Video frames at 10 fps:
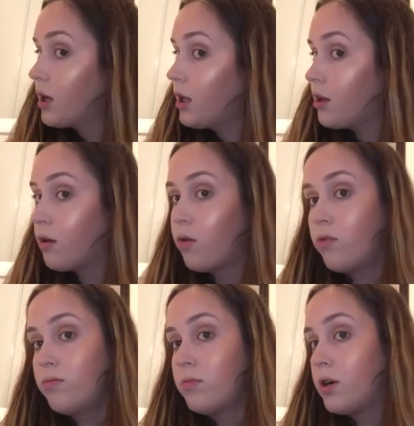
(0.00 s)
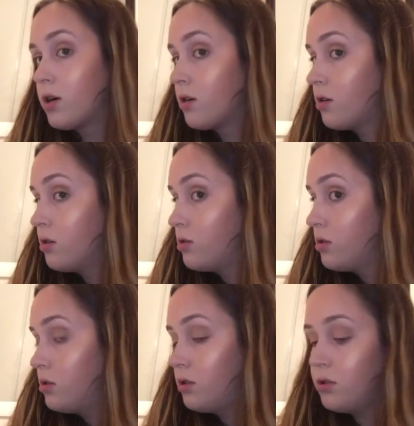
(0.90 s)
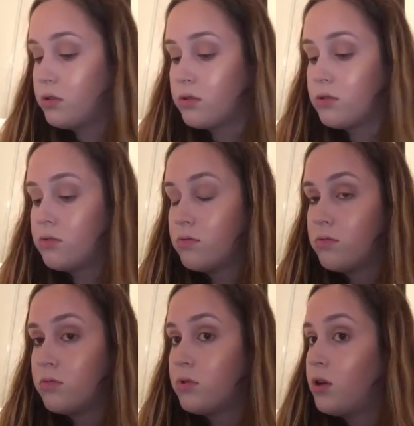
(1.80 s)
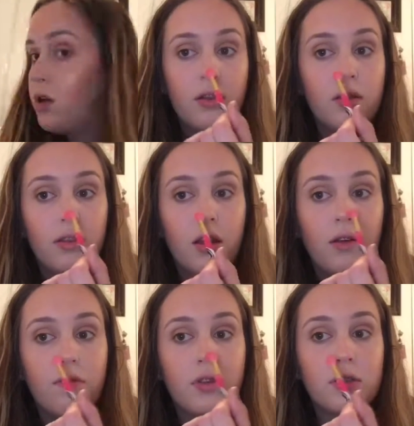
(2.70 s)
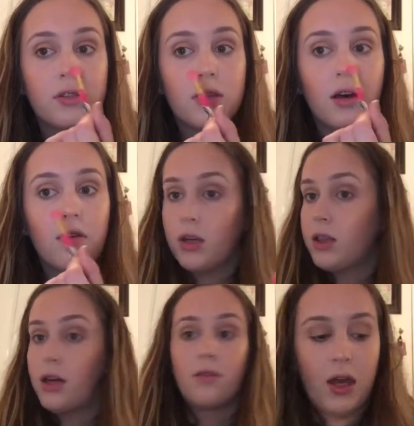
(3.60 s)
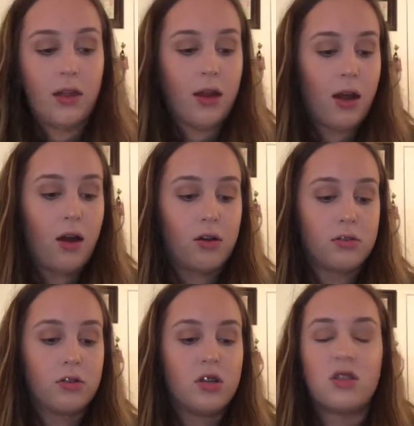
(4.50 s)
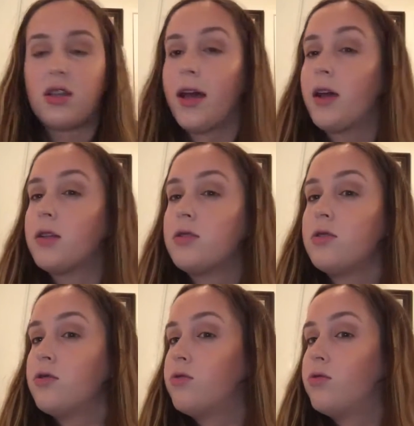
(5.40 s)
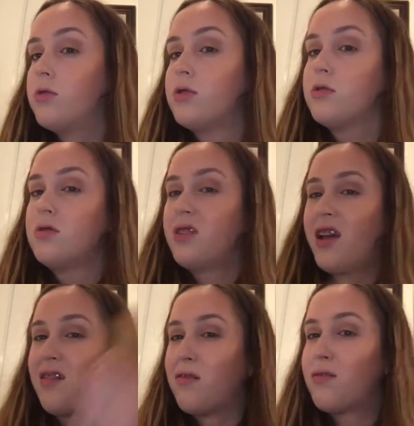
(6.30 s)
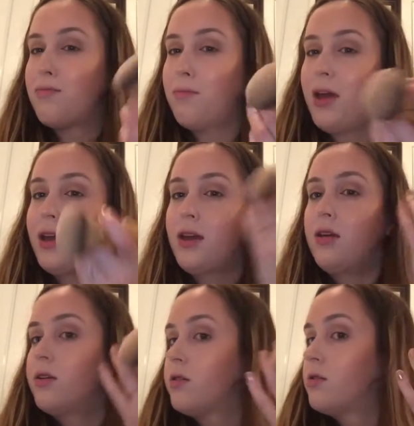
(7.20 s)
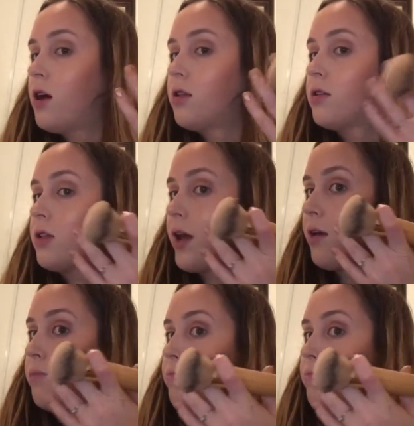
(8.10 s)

Look at it. Oh my goodness. Love this stuff. Look at that. And then I also just like to like make it not look like a